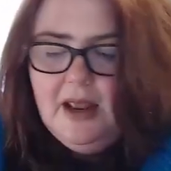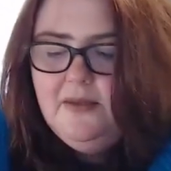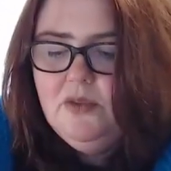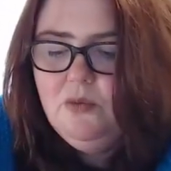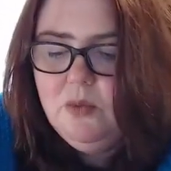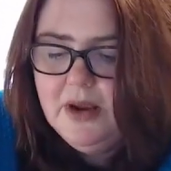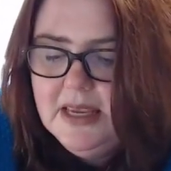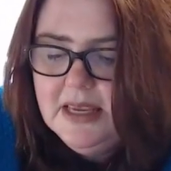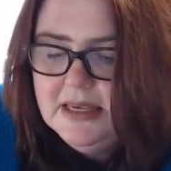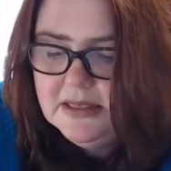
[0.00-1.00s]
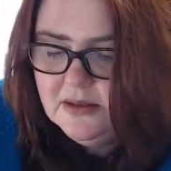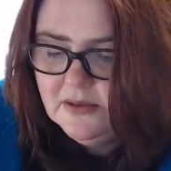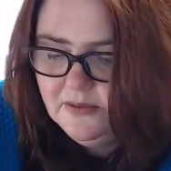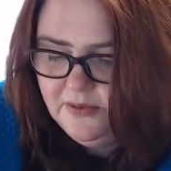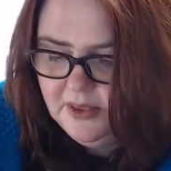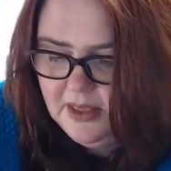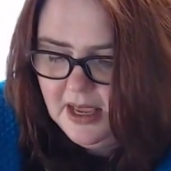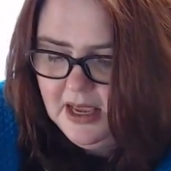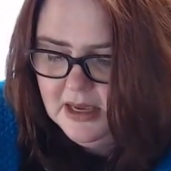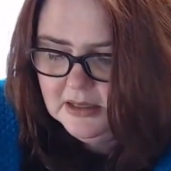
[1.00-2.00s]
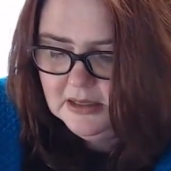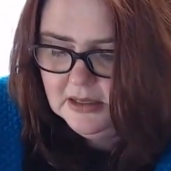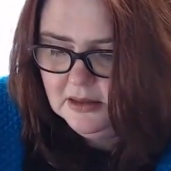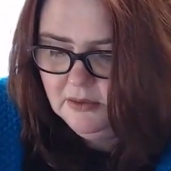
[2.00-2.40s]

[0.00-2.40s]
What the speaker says: And the reason for that,